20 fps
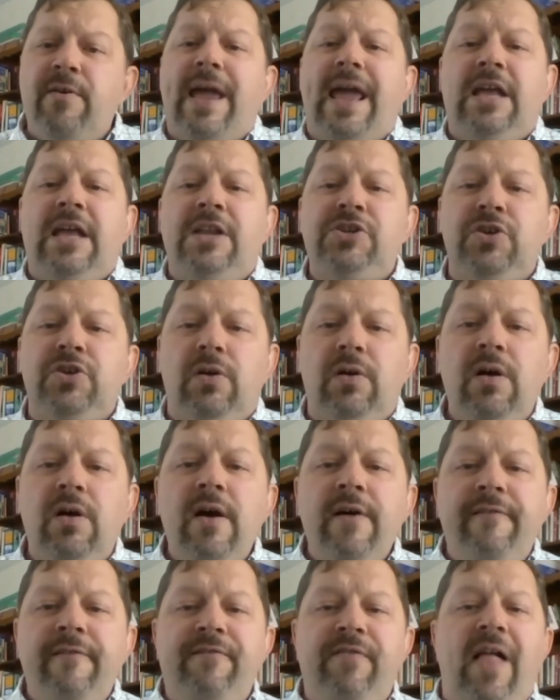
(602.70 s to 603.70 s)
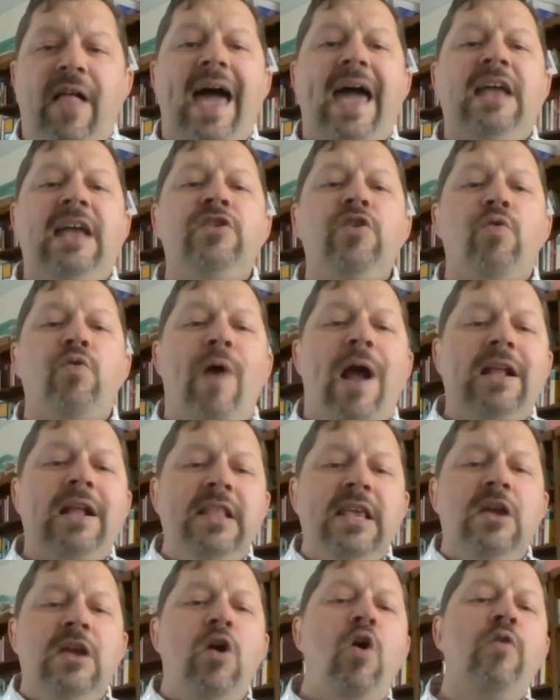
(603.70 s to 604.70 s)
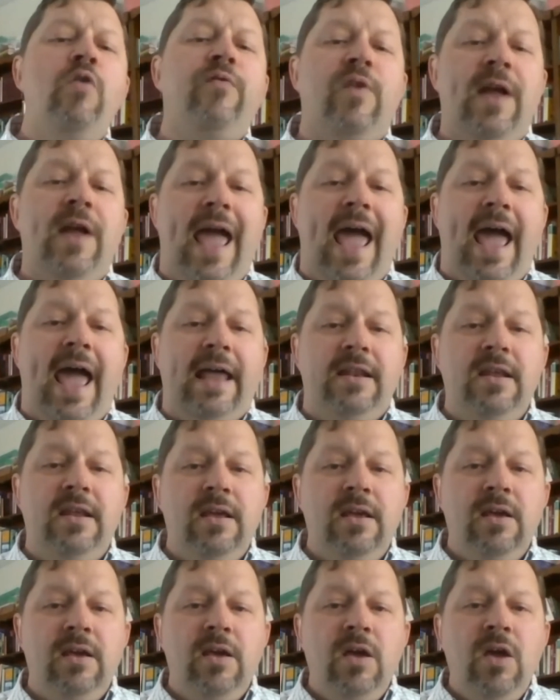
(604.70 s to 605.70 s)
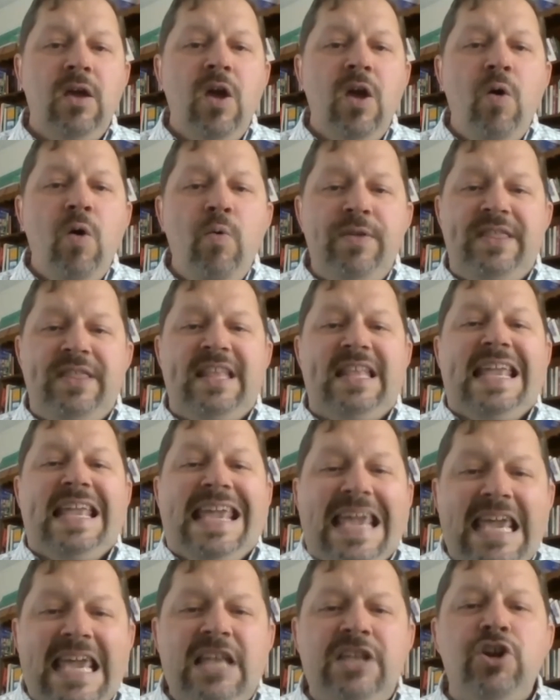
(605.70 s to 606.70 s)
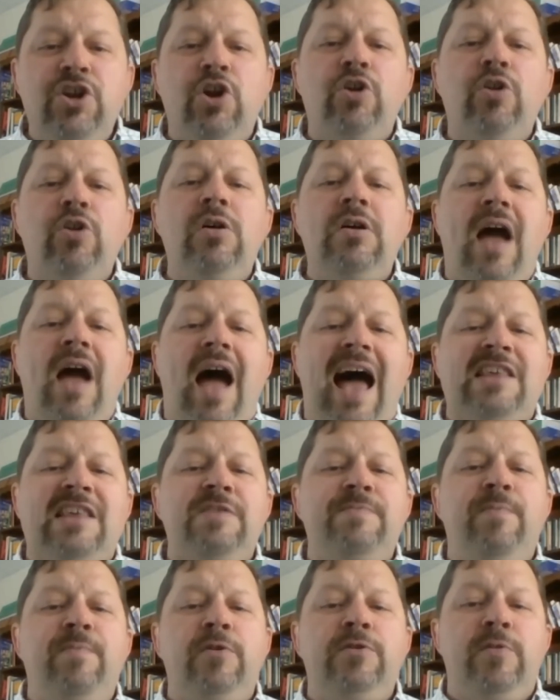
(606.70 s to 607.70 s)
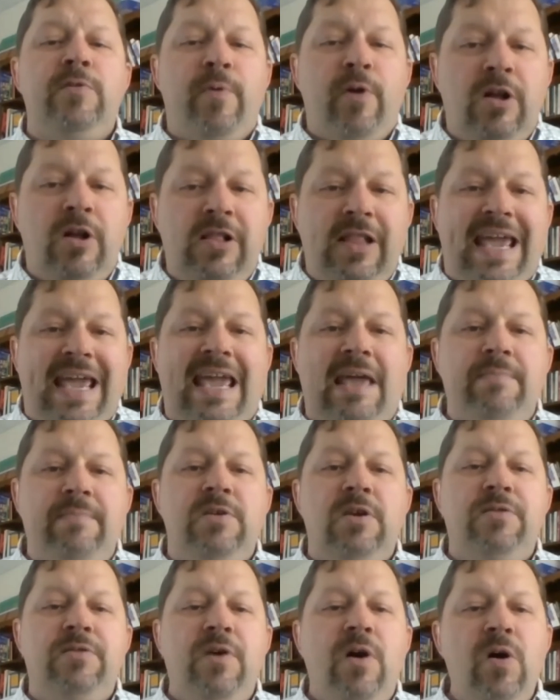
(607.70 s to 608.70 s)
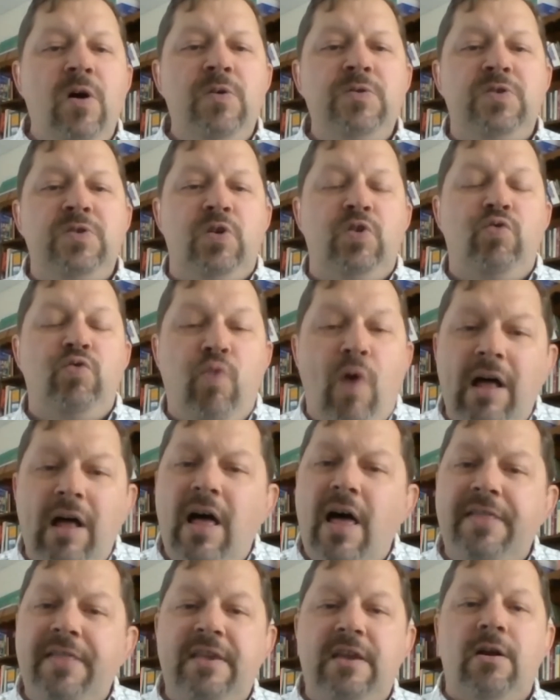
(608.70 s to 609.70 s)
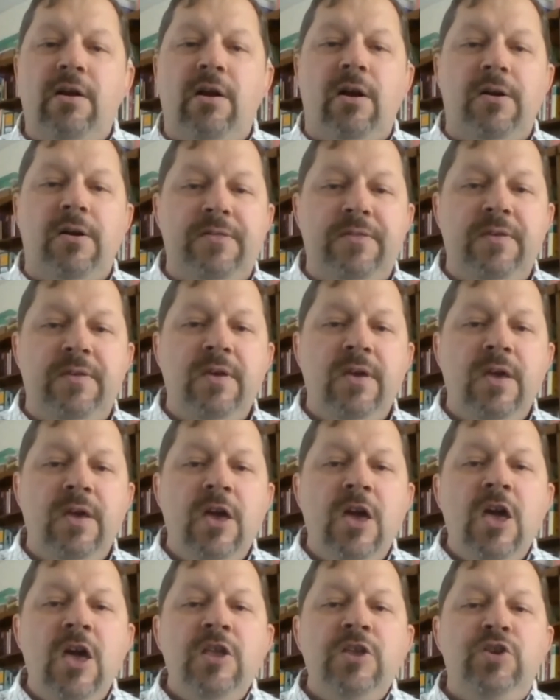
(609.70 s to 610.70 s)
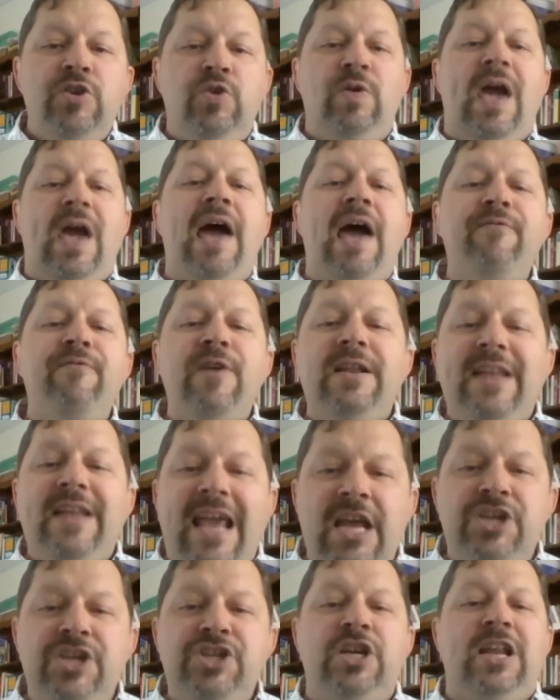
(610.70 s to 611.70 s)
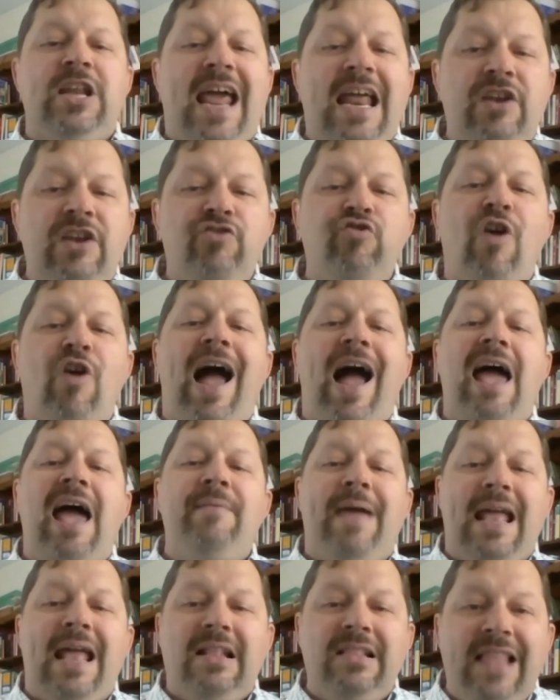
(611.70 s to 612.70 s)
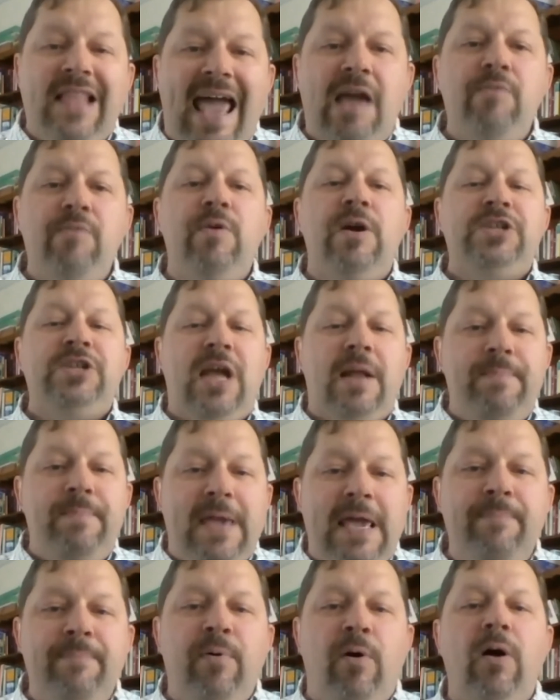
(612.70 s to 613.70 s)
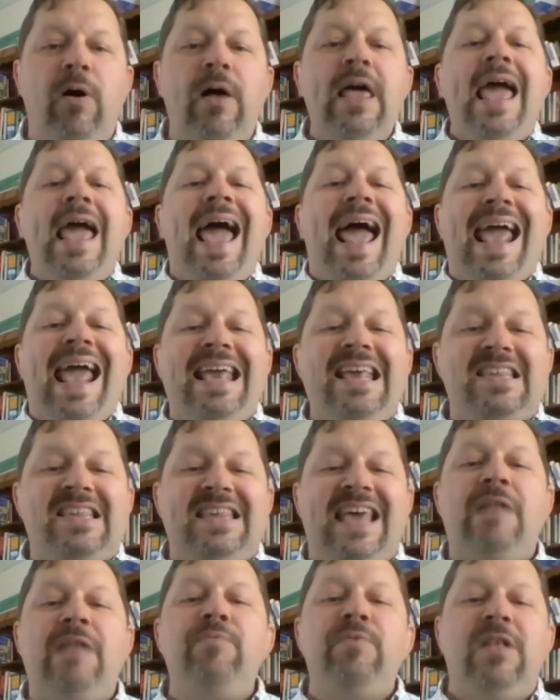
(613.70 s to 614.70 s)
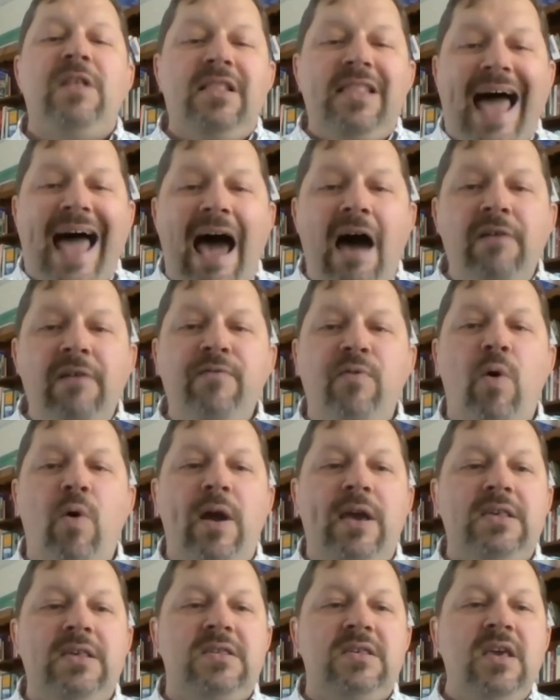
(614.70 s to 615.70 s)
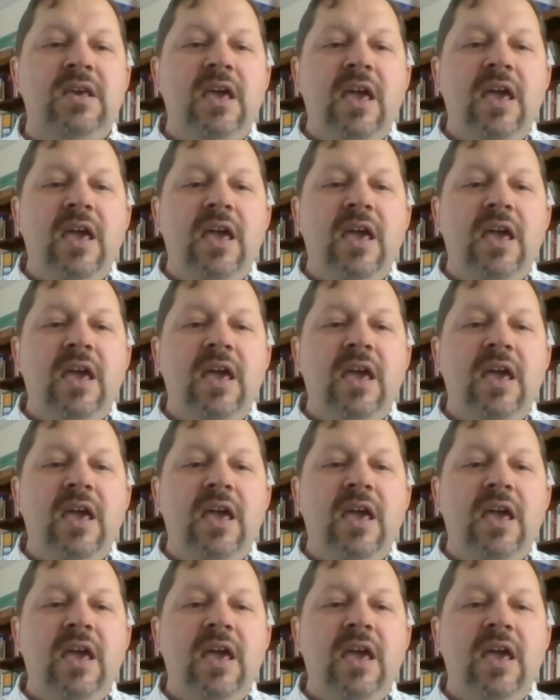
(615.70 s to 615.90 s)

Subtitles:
angel flying directly overhead with an eternal gospel to proclaim to those who dwell on the earth, to every nation and tribe and language and people. And he said with a loud voice,